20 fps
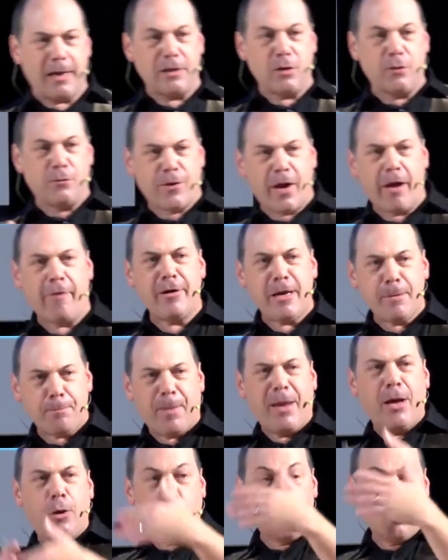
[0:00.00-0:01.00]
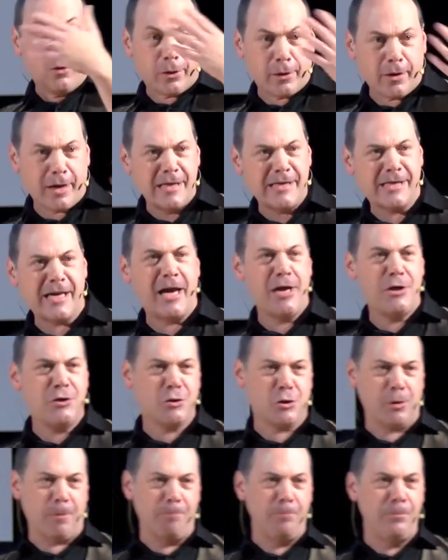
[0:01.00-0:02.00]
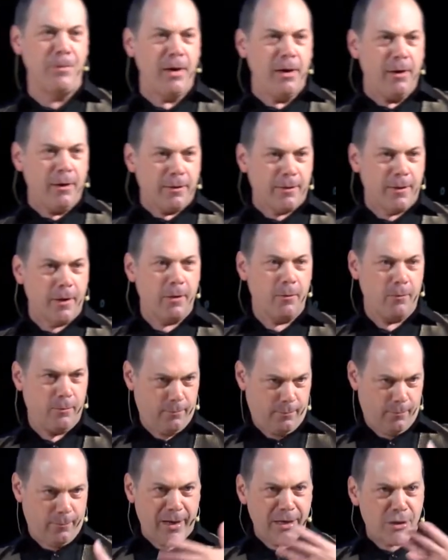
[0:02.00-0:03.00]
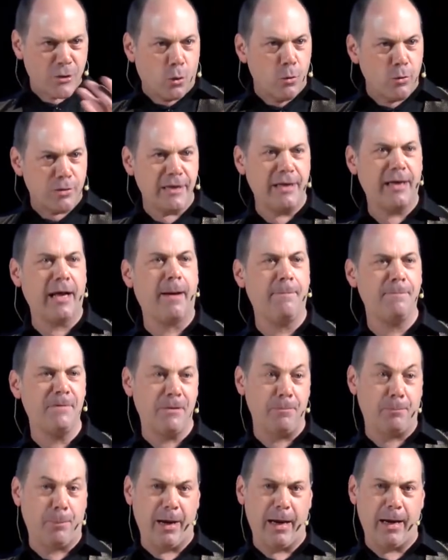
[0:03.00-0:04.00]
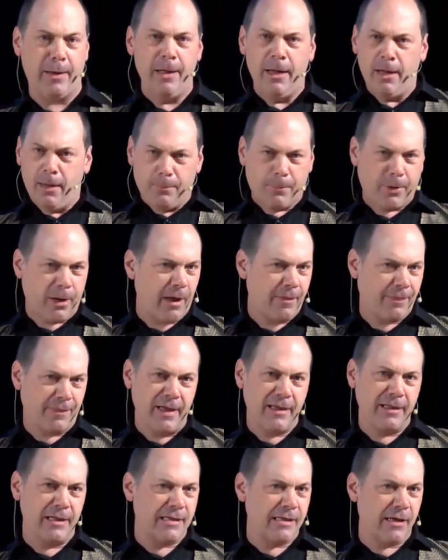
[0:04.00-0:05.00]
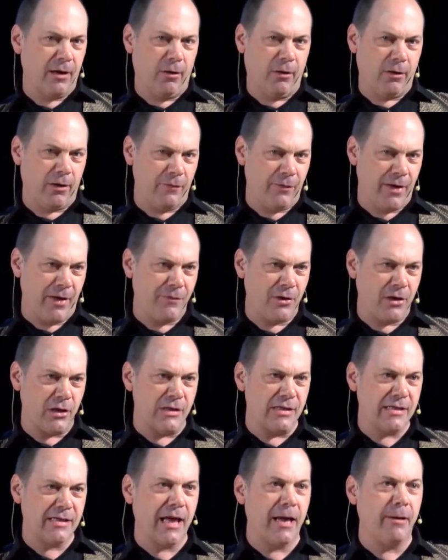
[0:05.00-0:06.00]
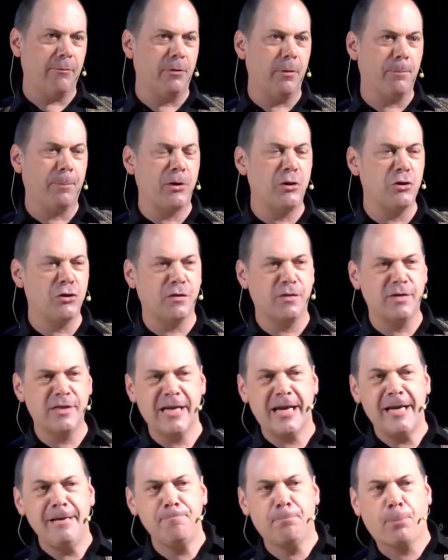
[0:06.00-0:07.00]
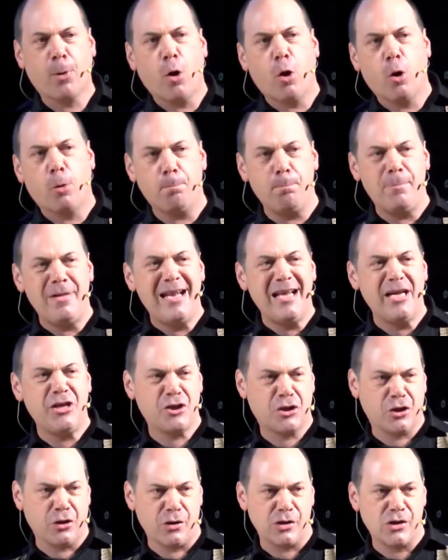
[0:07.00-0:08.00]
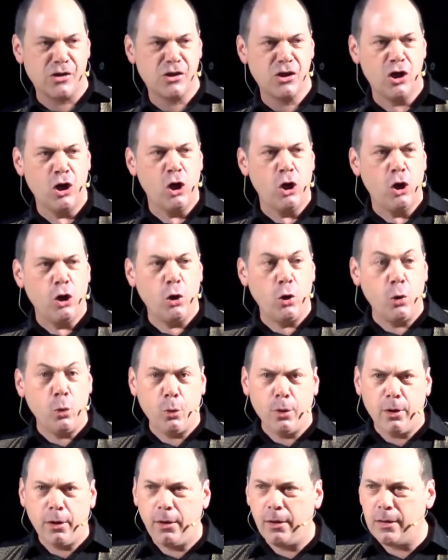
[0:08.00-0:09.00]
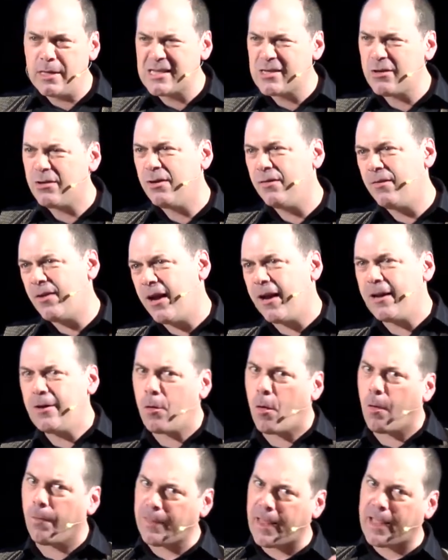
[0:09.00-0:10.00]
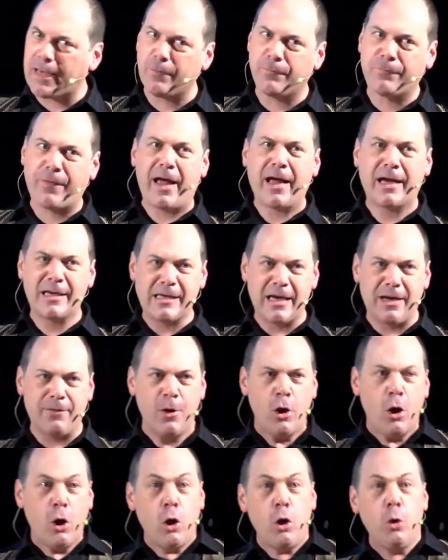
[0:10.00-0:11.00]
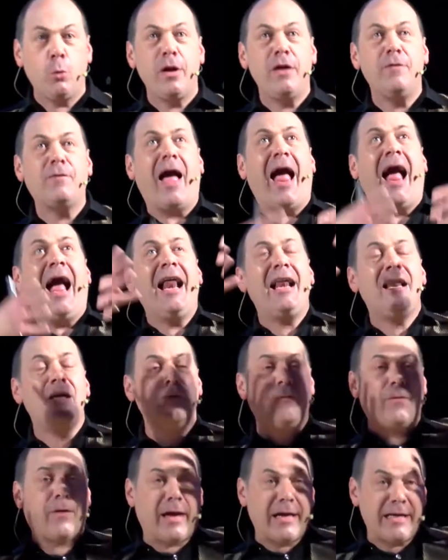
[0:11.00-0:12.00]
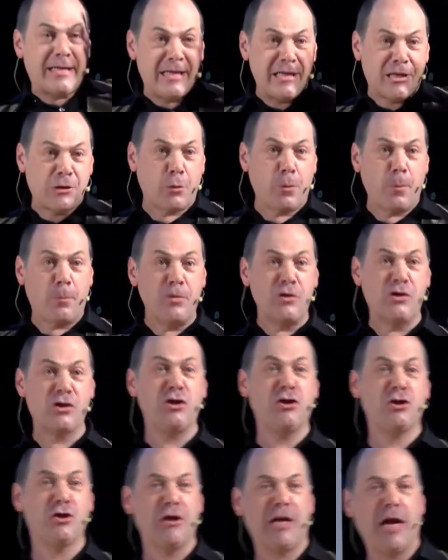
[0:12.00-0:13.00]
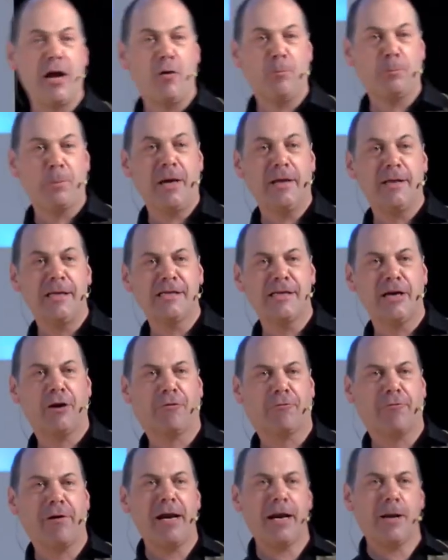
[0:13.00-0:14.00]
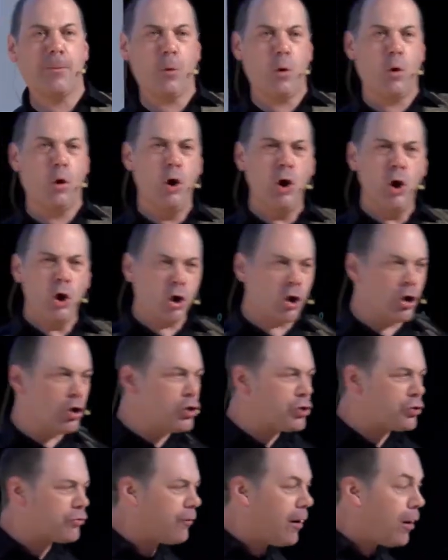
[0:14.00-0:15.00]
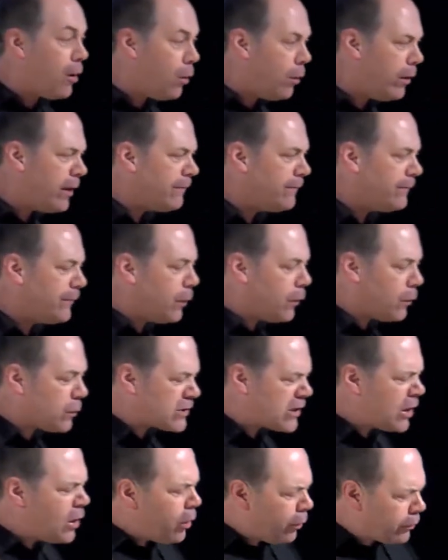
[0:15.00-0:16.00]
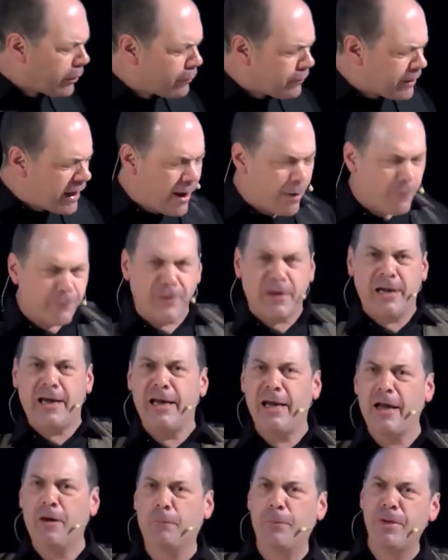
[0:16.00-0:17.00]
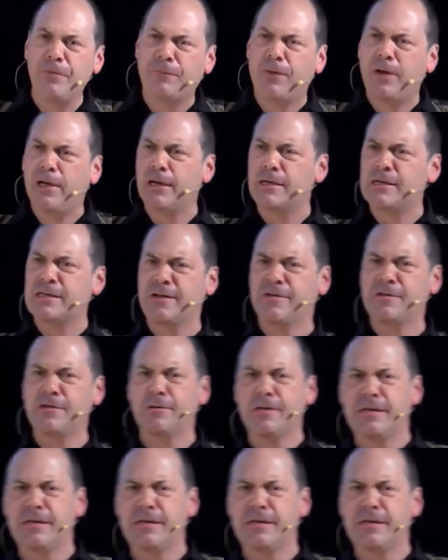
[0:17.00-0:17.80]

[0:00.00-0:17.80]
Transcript: the very big organization that we talked it up to be. But I think there's a lot of evidence they were a bunch of tin pot militias who were sort of like not that effective, who we've elevated to a position now of being this incredible controlling force. Although now, funnily enough, we find ourselves on the